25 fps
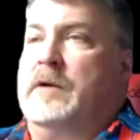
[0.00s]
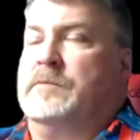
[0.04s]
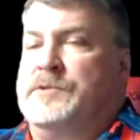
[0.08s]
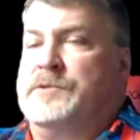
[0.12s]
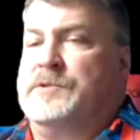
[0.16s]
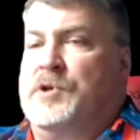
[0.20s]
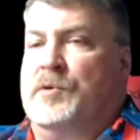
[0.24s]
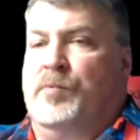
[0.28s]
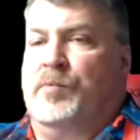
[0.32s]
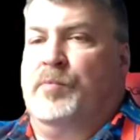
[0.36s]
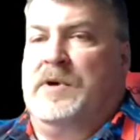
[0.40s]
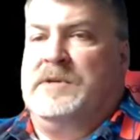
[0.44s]
it's
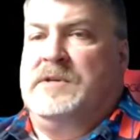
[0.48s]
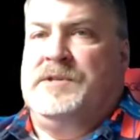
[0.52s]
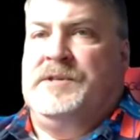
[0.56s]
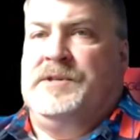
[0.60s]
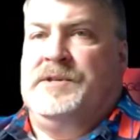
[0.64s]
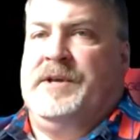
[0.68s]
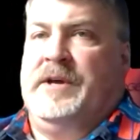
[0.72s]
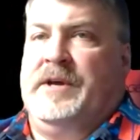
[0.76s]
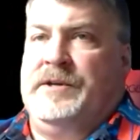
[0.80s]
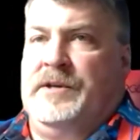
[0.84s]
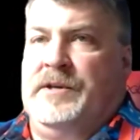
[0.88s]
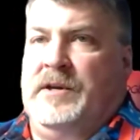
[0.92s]
a good
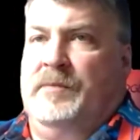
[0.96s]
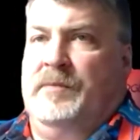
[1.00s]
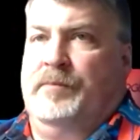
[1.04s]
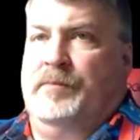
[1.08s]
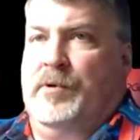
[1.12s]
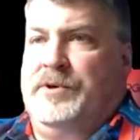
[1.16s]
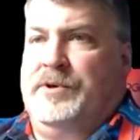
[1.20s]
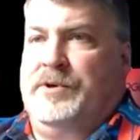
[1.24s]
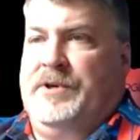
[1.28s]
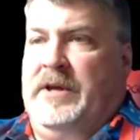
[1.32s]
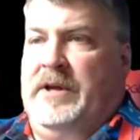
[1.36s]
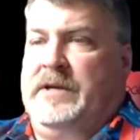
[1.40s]
presentation. I
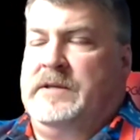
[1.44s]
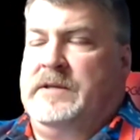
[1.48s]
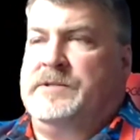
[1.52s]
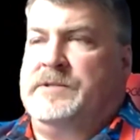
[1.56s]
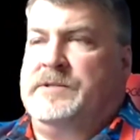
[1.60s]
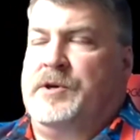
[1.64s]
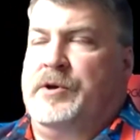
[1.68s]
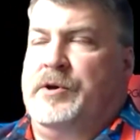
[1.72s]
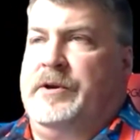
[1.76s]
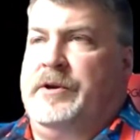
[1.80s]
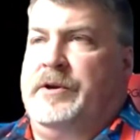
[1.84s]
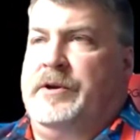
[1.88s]
appreciate it. It's
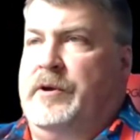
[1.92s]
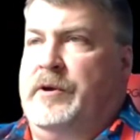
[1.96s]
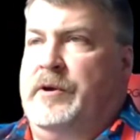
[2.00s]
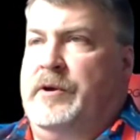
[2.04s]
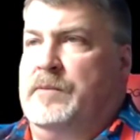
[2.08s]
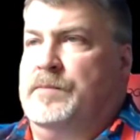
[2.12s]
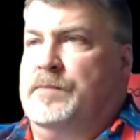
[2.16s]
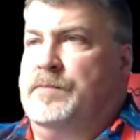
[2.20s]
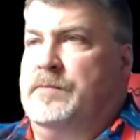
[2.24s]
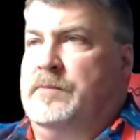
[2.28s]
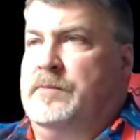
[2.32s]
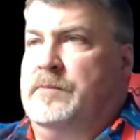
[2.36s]
good to
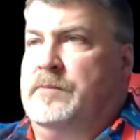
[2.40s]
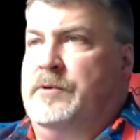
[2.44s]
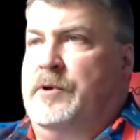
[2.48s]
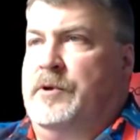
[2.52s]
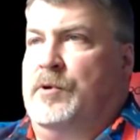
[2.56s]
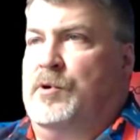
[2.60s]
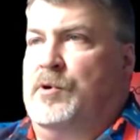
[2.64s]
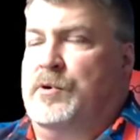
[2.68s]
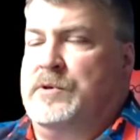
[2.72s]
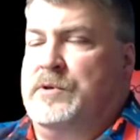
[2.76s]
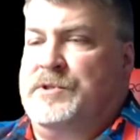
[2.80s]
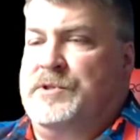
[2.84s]
hear, you know,
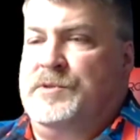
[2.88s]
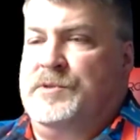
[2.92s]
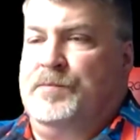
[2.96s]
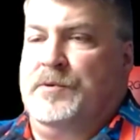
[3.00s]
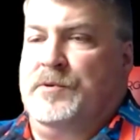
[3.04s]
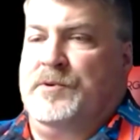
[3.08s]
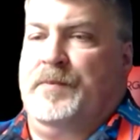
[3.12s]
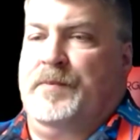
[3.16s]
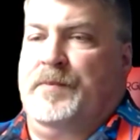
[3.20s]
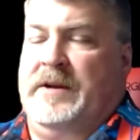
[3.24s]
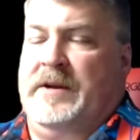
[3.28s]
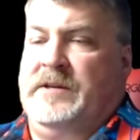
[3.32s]
Chris's
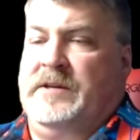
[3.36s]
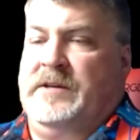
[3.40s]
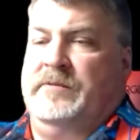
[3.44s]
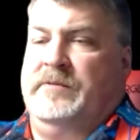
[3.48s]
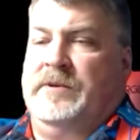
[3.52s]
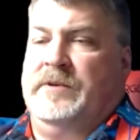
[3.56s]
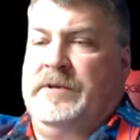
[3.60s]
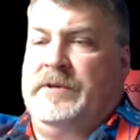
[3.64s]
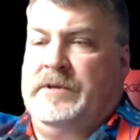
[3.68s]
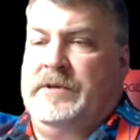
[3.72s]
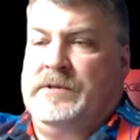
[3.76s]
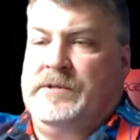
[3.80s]
perspective
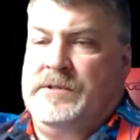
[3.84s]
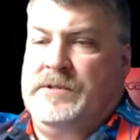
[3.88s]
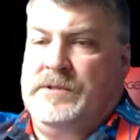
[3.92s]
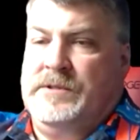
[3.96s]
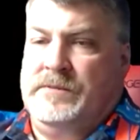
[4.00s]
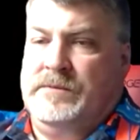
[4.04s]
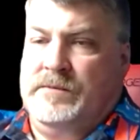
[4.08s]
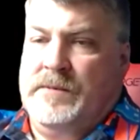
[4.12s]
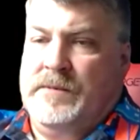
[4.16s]
and his